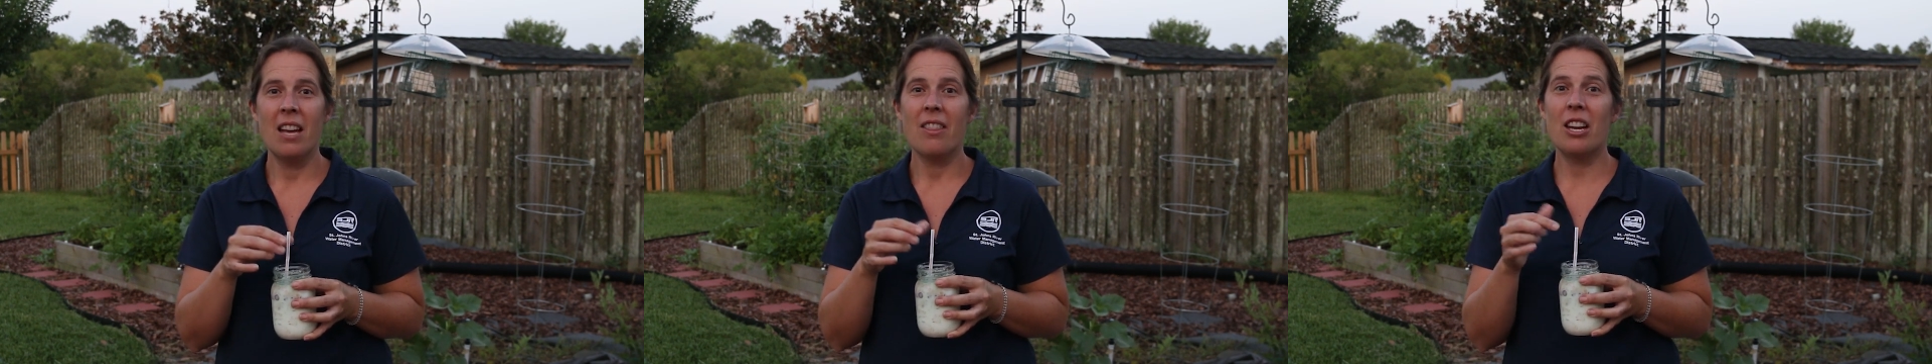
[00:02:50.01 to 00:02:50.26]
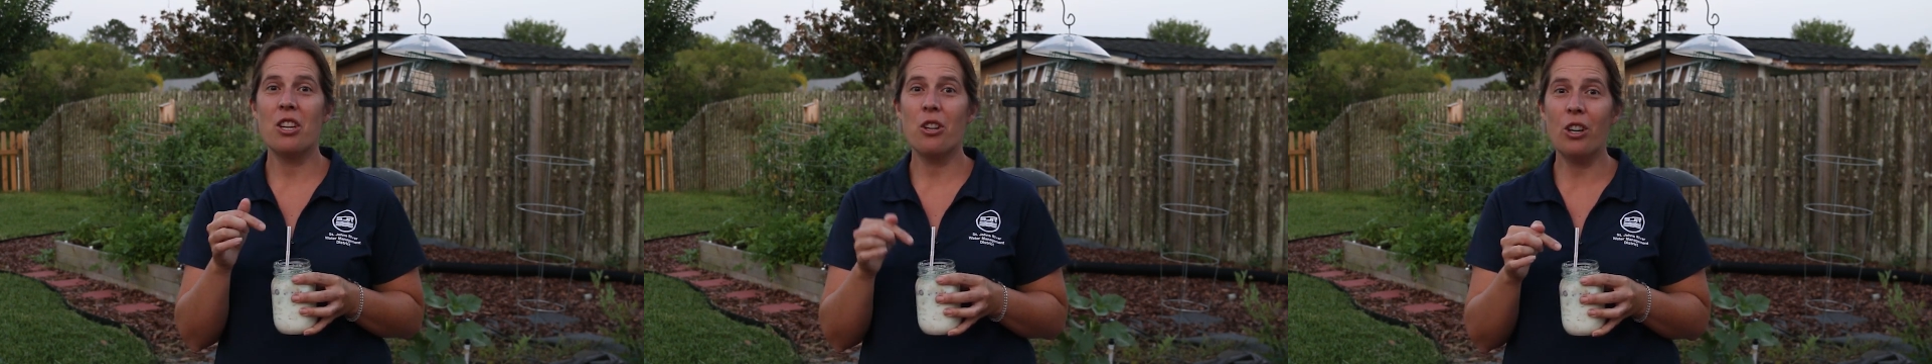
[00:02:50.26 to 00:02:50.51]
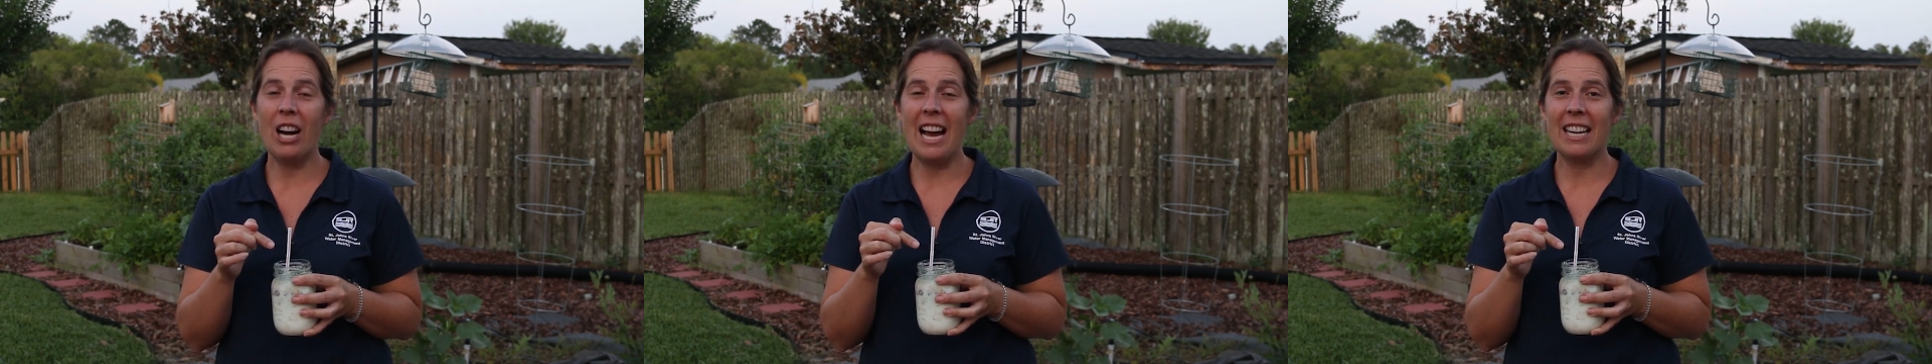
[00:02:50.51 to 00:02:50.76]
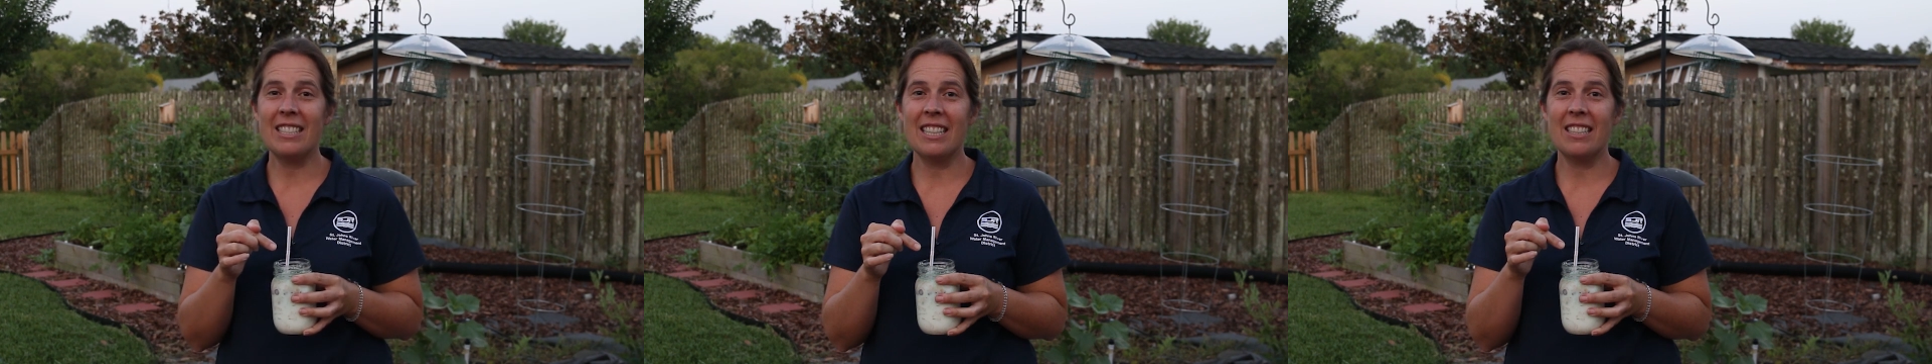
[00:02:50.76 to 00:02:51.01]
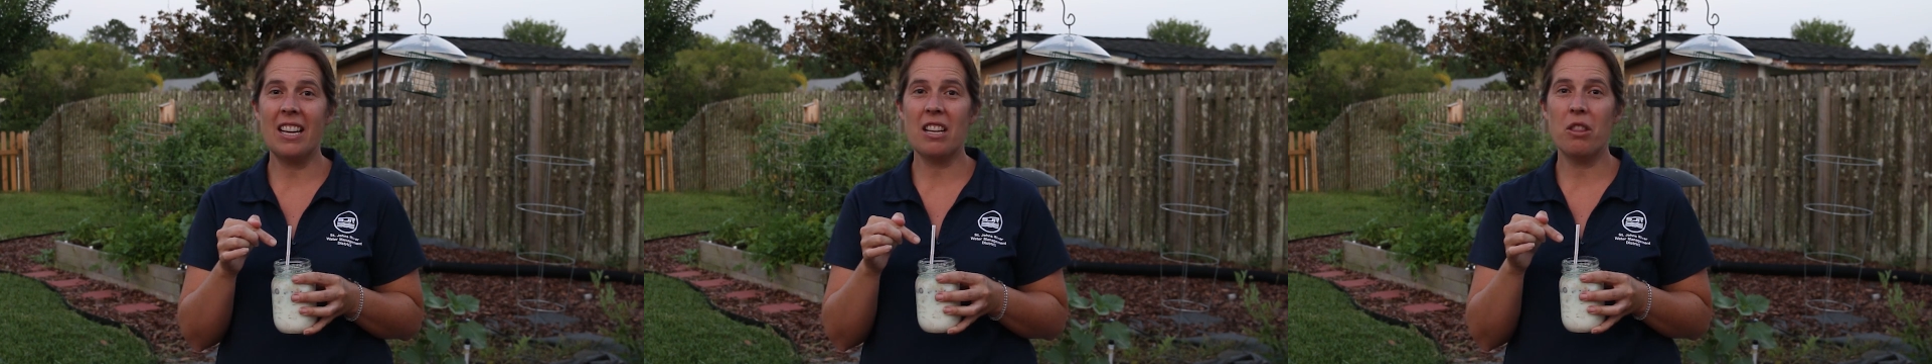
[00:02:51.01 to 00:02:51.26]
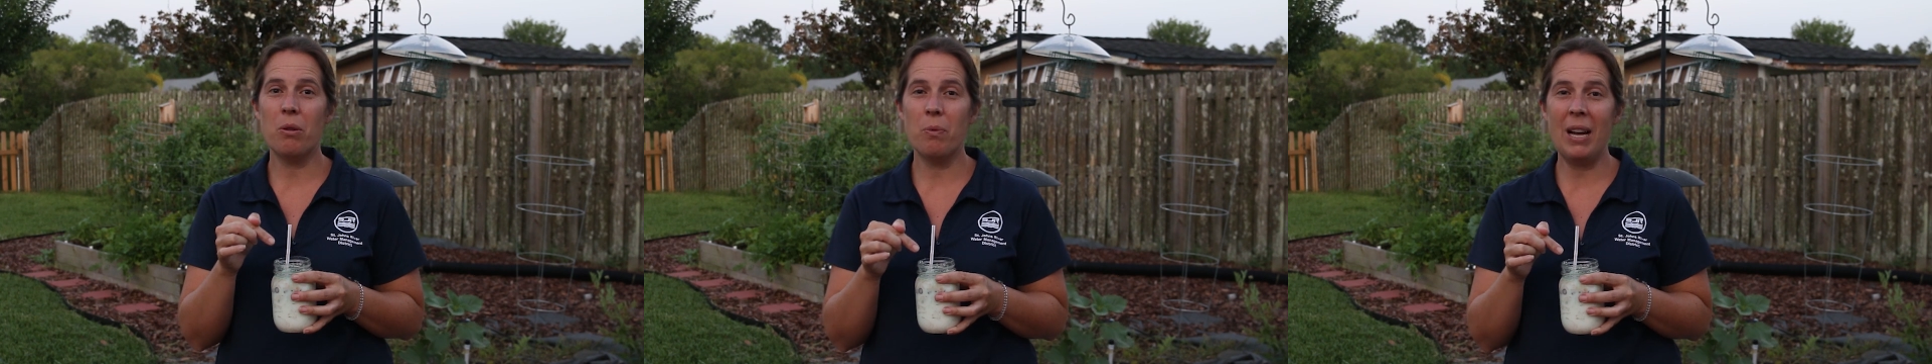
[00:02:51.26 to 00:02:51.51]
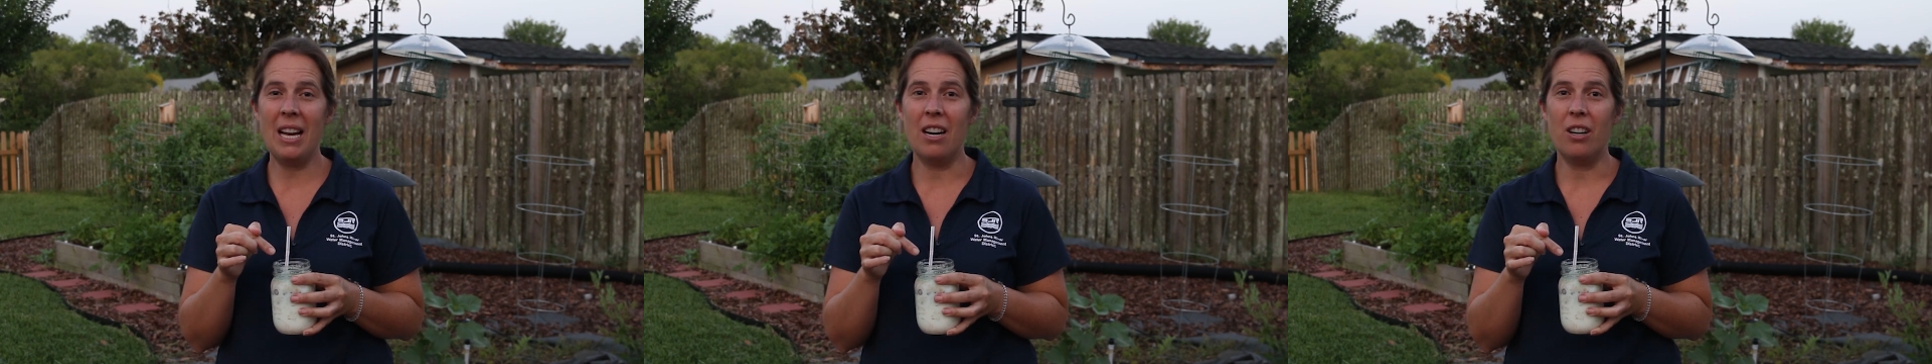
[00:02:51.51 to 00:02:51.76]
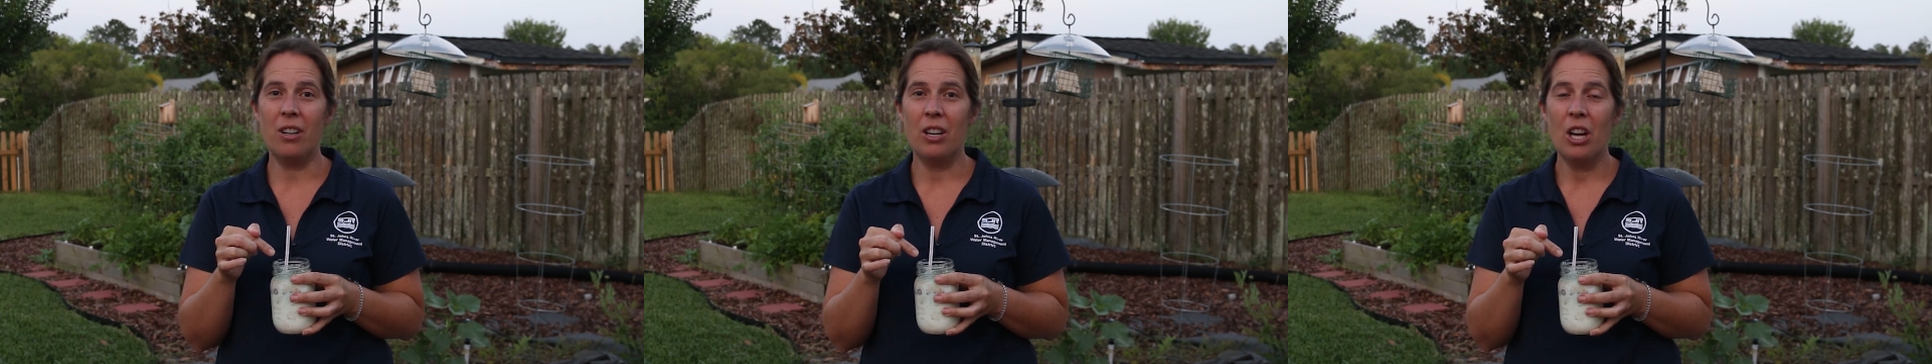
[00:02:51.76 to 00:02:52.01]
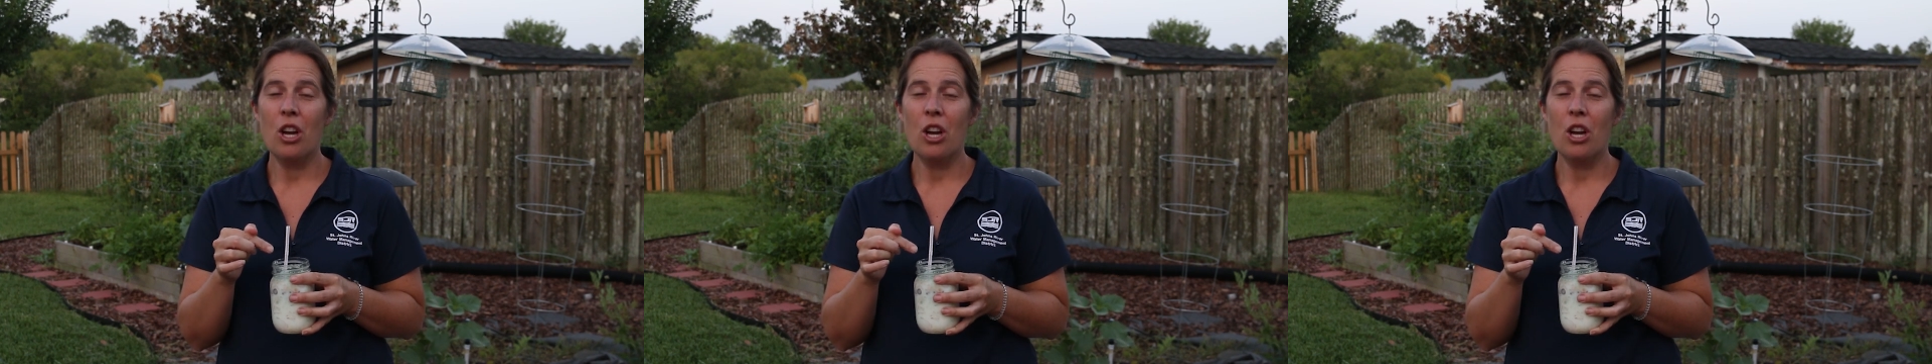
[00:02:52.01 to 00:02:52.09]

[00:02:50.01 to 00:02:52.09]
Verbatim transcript: that you're acting like the well.